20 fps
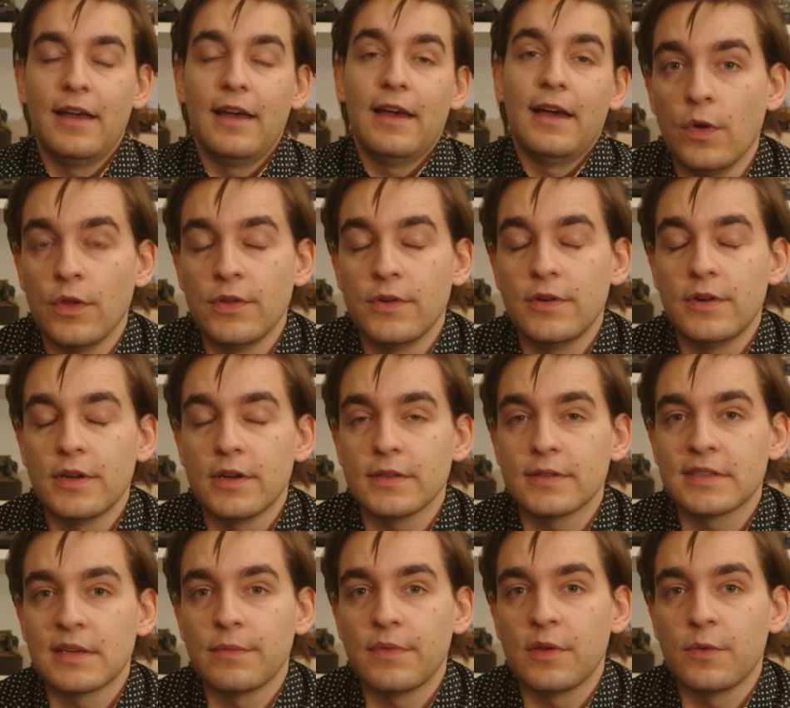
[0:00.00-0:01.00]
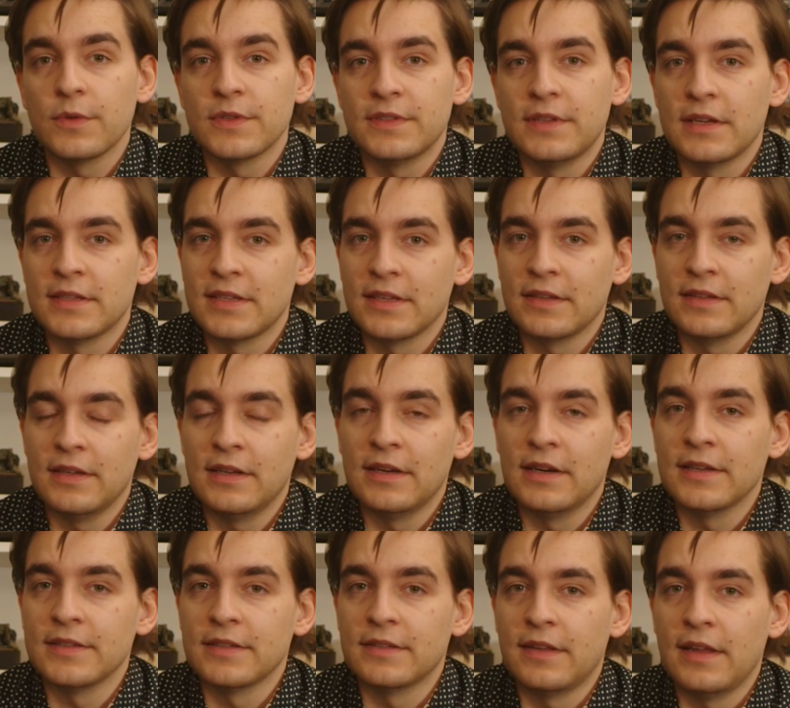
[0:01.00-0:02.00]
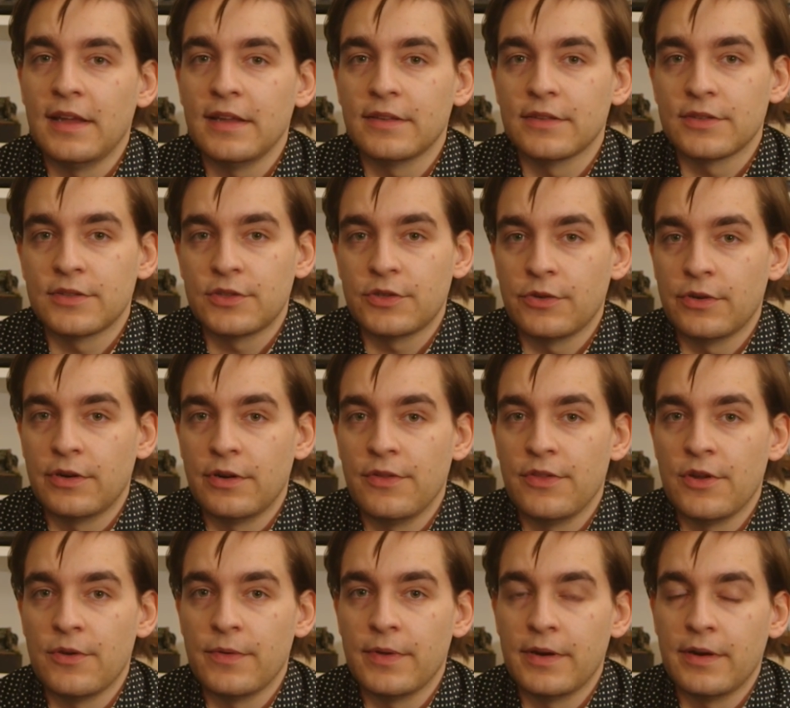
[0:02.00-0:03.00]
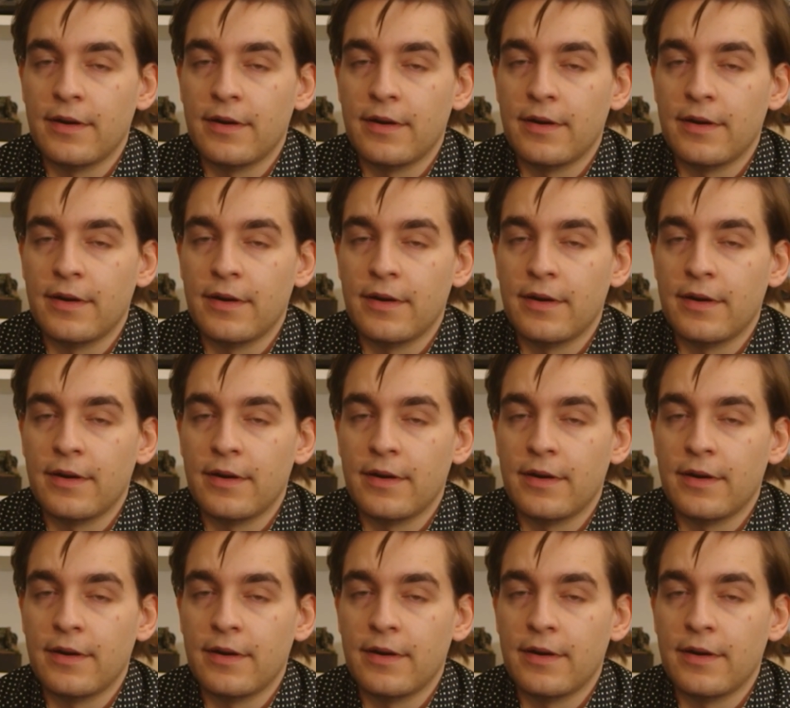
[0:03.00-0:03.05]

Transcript: Whether or not something was designated as a tank destroyer in the Red